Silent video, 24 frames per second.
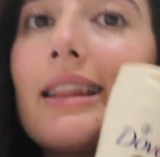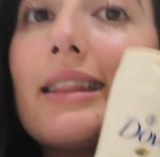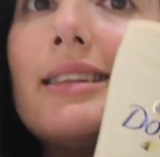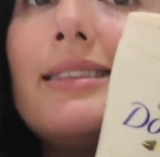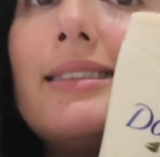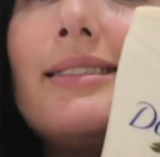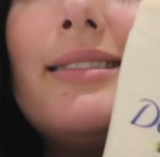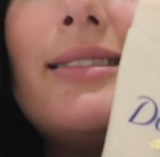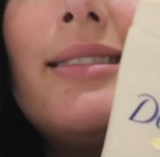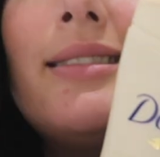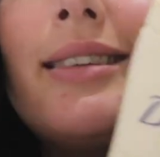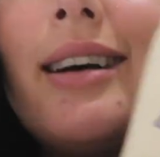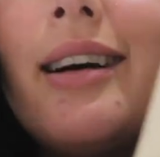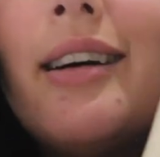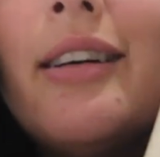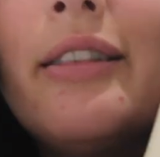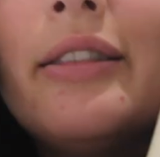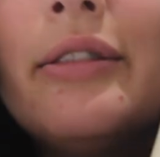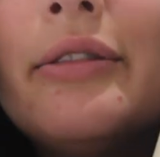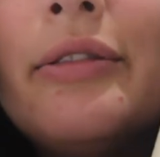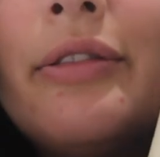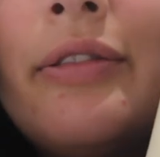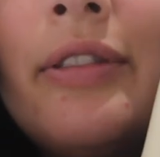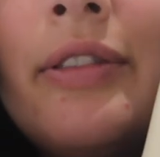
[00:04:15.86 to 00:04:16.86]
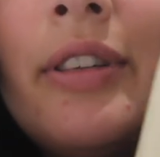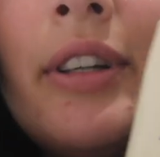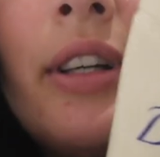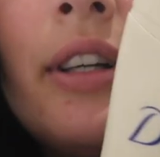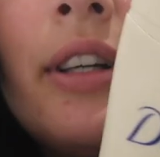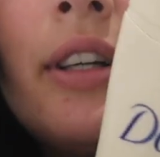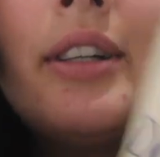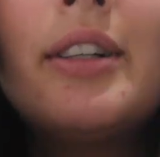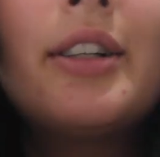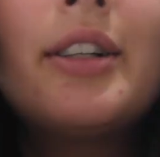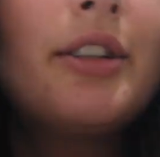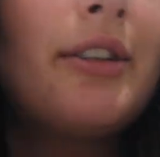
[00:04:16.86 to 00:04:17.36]
the Dove
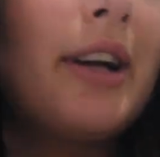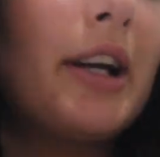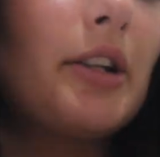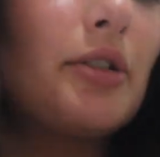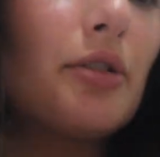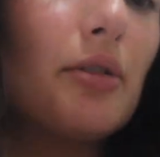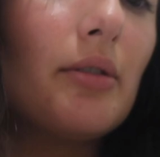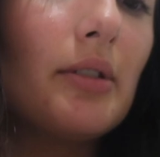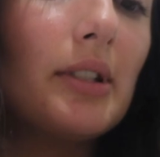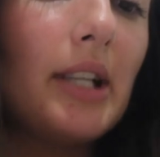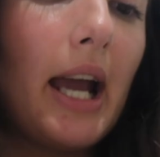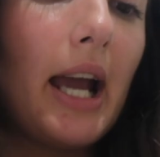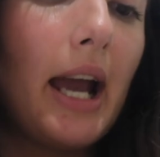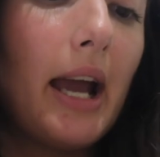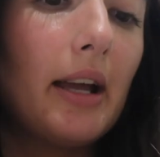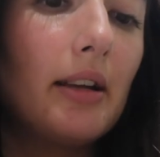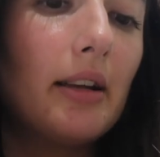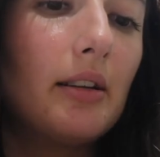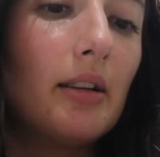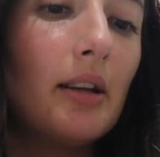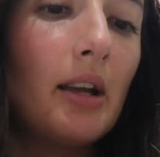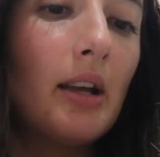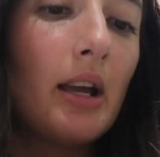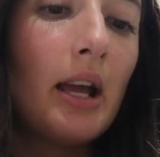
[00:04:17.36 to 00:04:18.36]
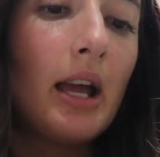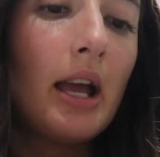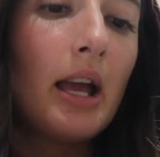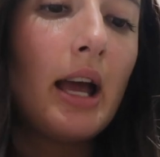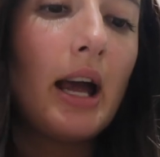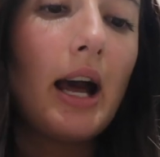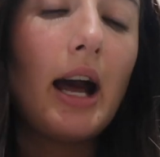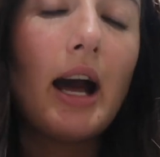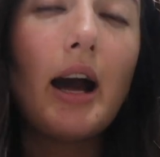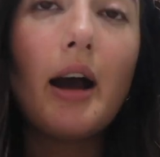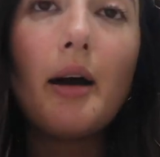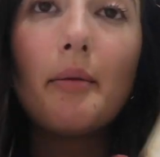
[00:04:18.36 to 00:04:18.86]
gradual tan.
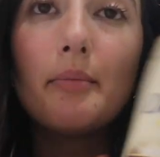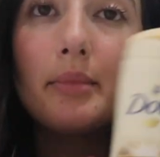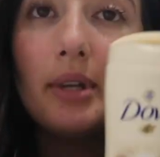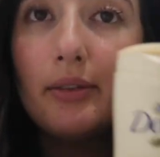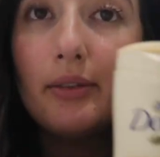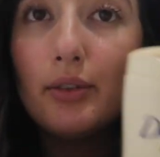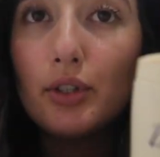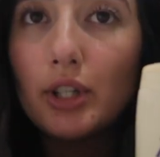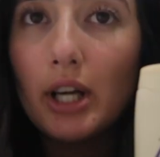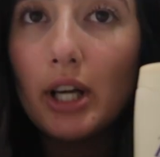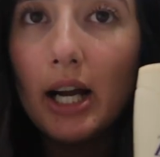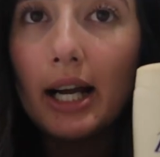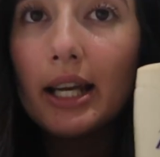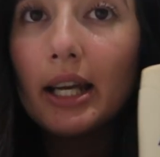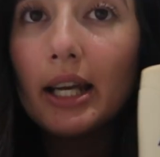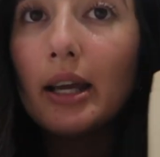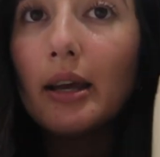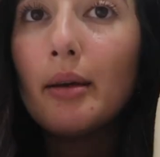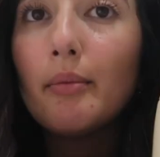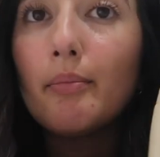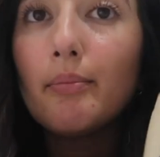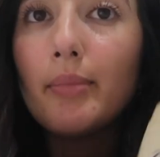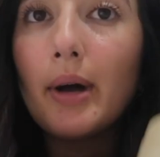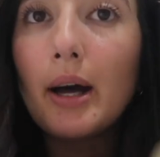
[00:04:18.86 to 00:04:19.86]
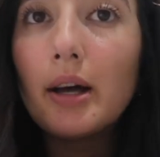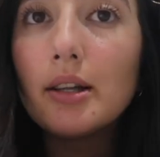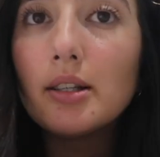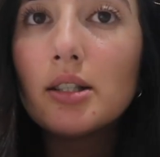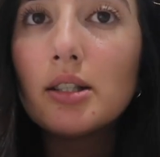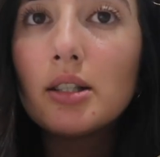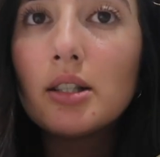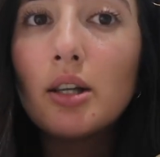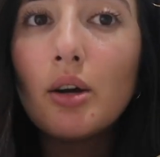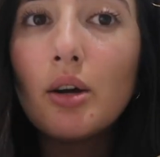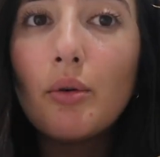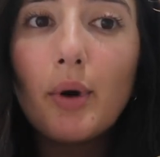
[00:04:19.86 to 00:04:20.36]
Um, never tried it,
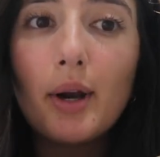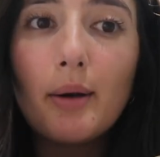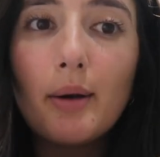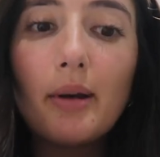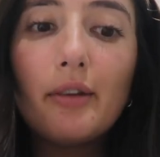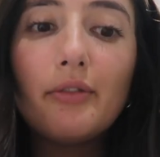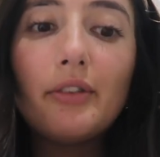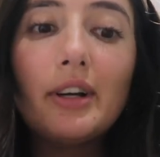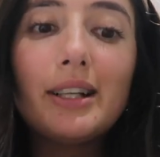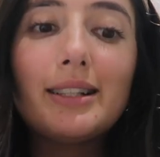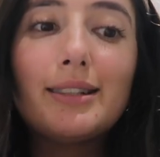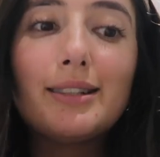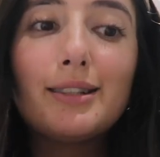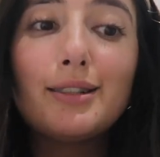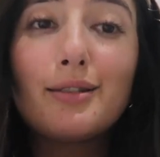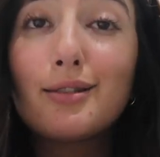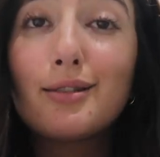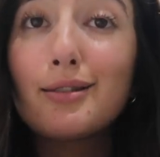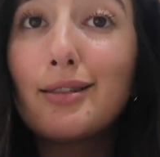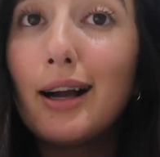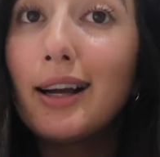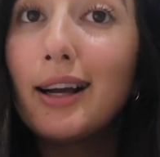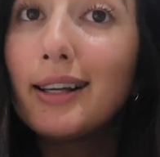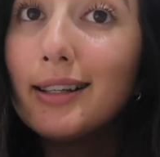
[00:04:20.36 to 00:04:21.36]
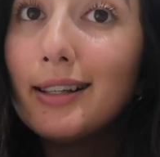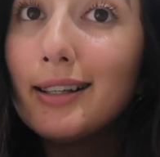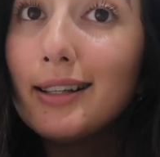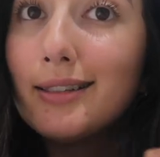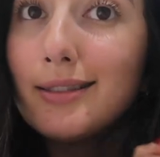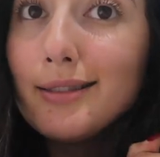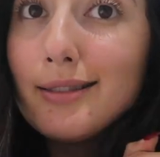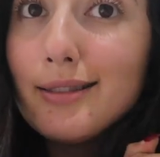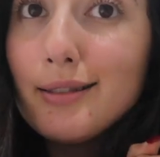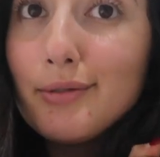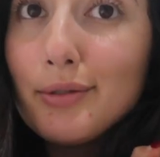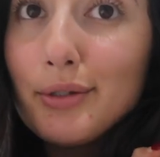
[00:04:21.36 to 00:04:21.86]
but one of my friends tried it
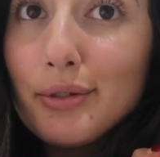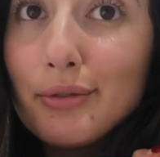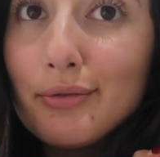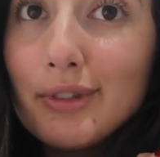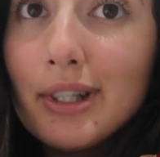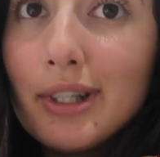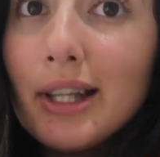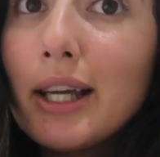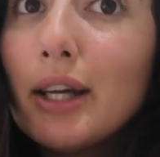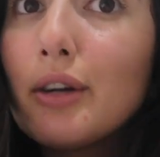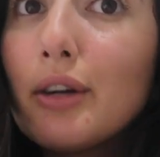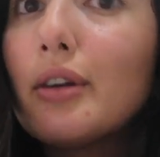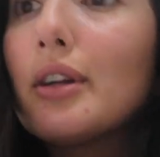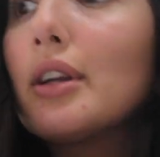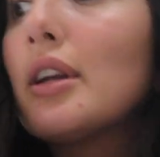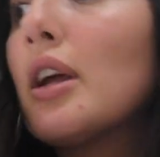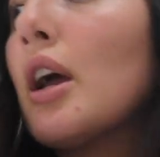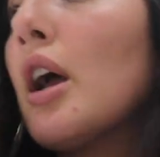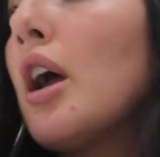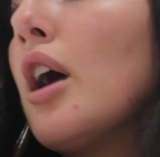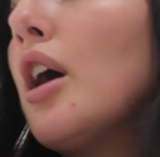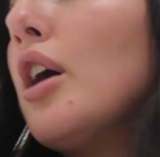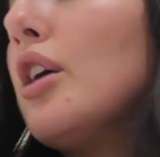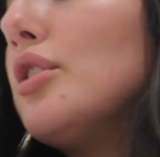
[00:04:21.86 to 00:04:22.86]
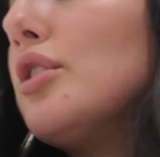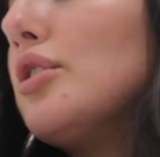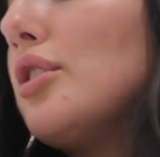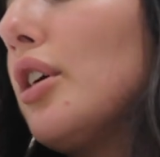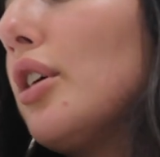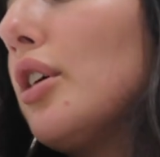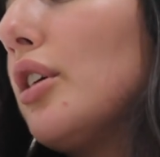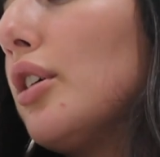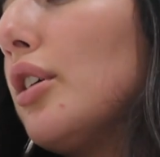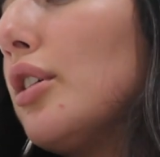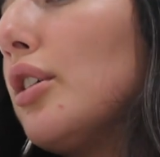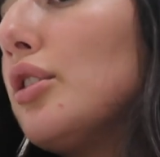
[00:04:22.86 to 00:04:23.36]
and said it was really good.
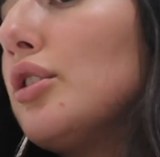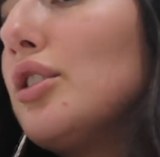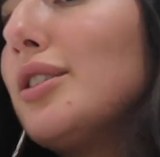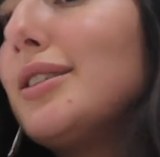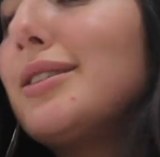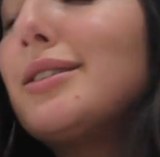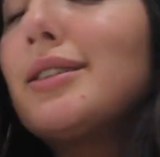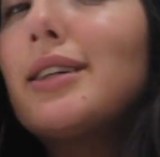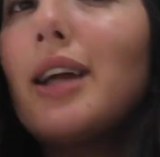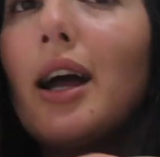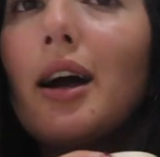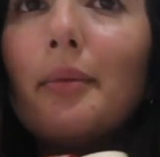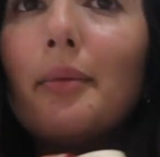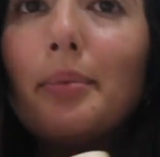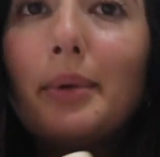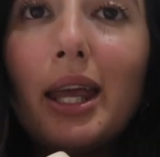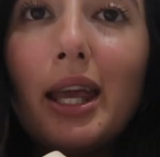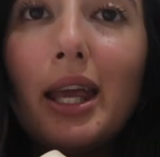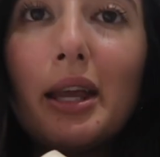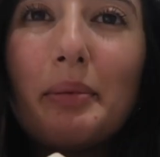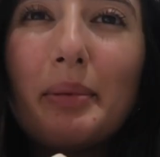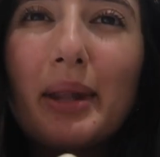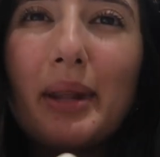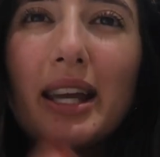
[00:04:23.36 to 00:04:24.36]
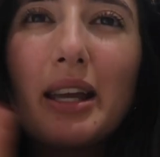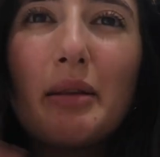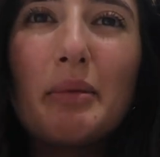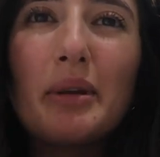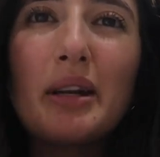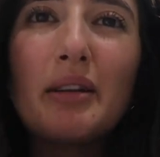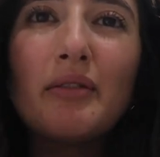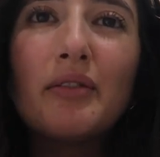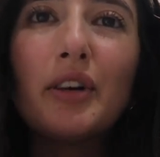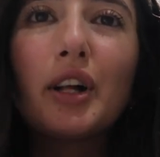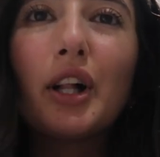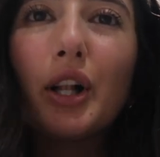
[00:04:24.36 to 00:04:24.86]
So just to upkeep like a
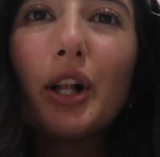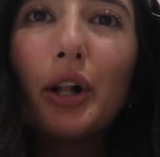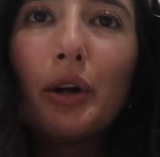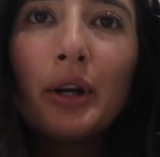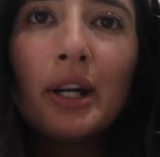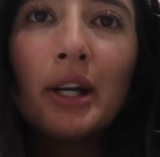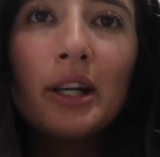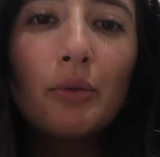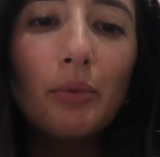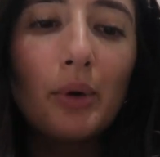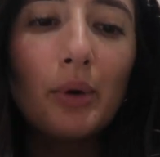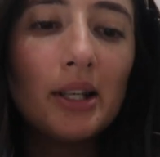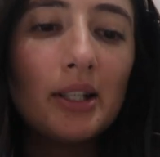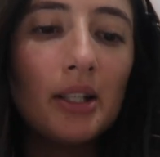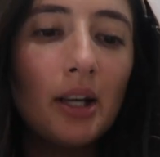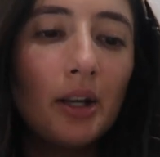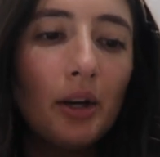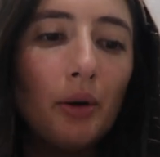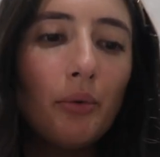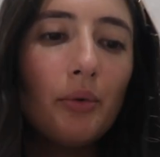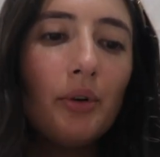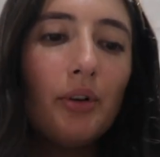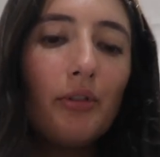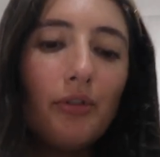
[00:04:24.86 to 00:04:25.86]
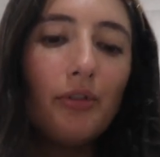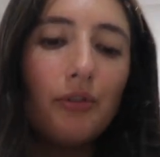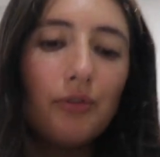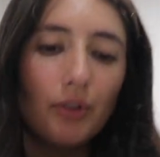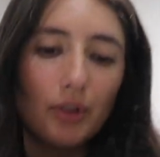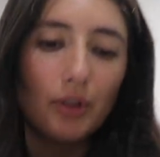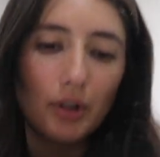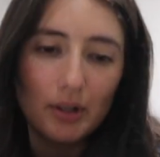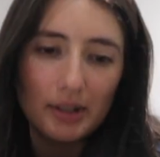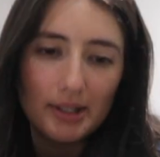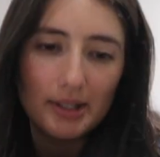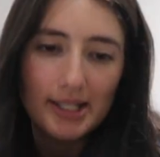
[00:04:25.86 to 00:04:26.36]
bit of a glow in winter, I don't want a
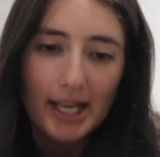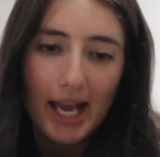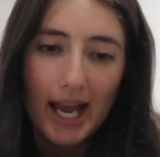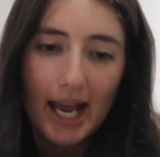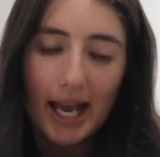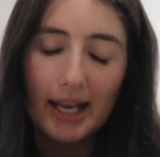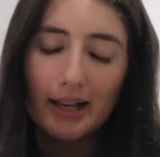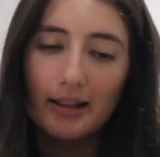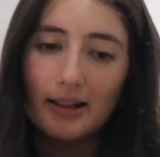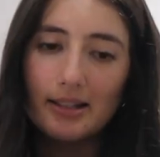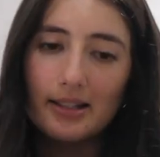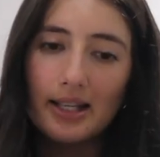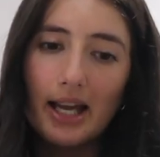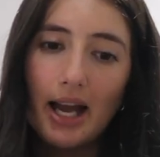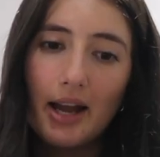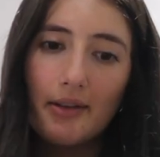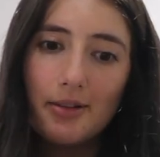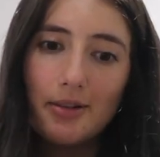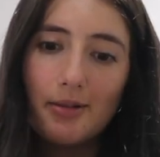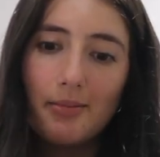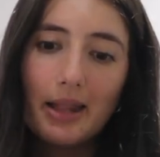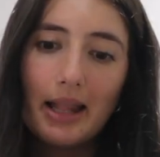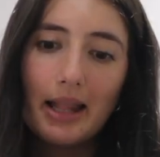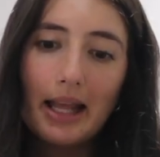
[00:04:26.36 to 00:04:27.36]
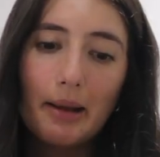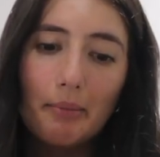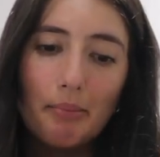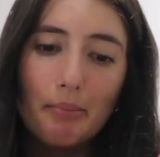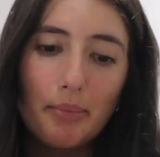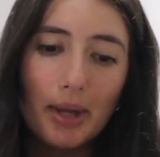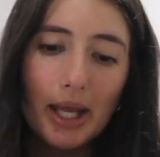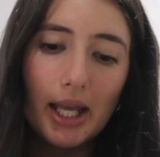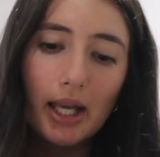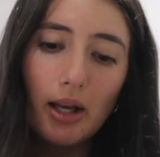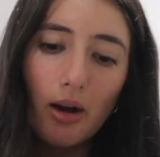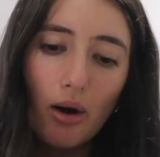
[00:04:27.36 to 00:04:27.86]
full on tan unless I have something
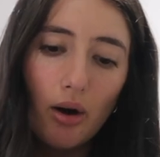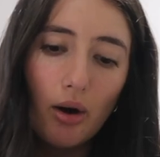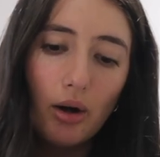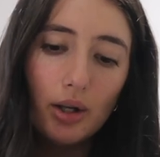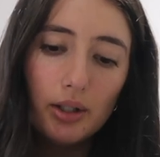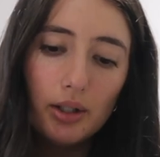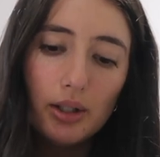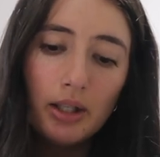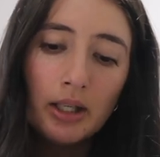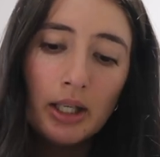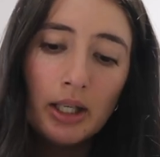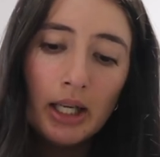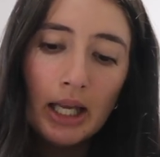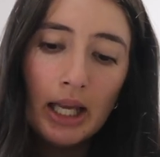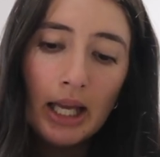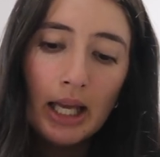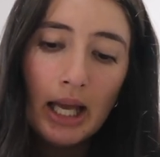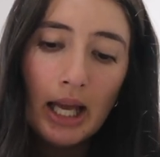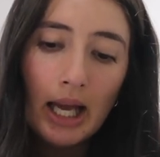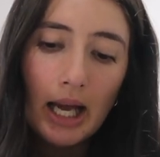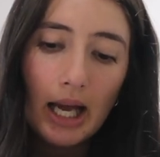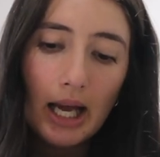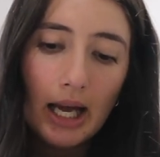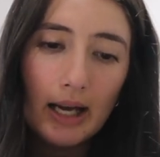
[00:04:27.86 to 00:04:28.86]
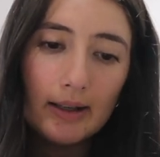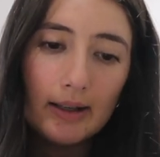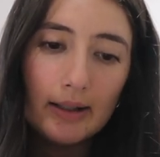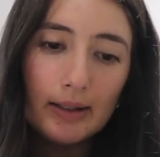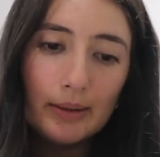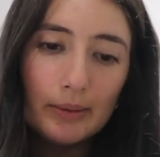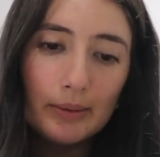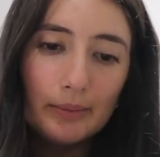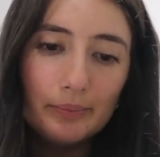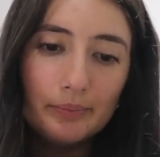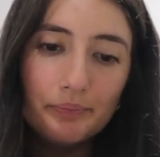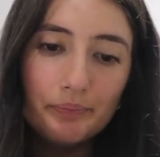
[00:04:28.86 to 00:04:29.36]
like big on.
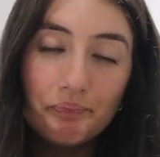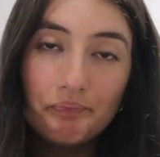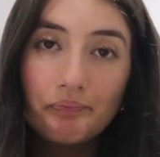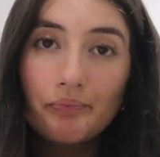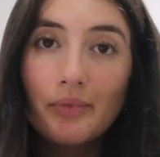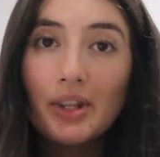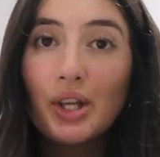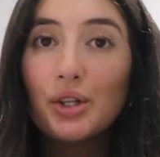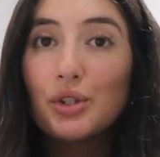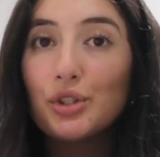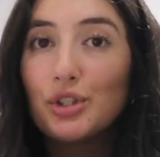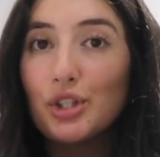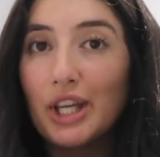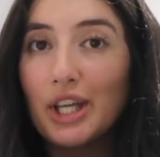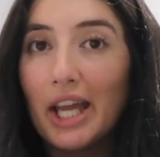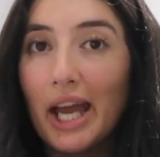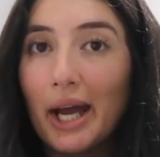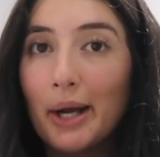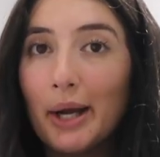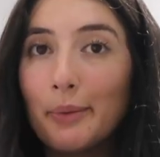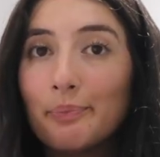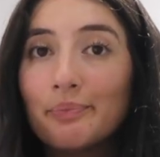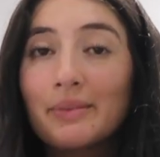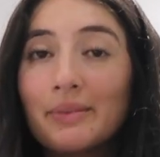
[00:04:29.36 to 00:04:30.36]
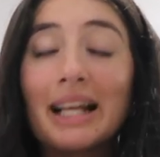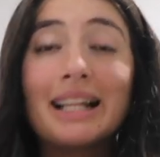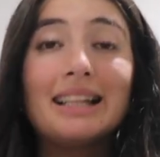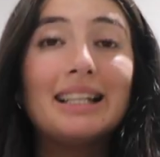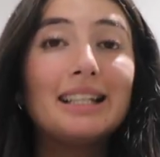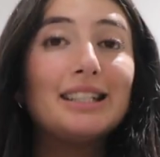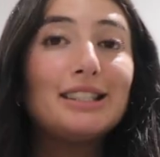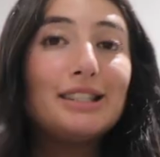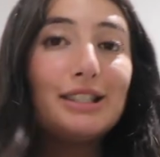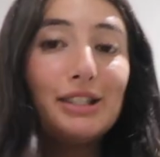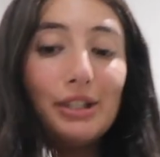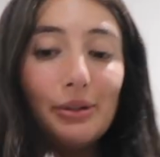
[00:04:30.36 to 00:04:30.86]
Um, so yeah.
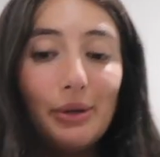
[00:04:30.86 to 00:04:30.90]
Let's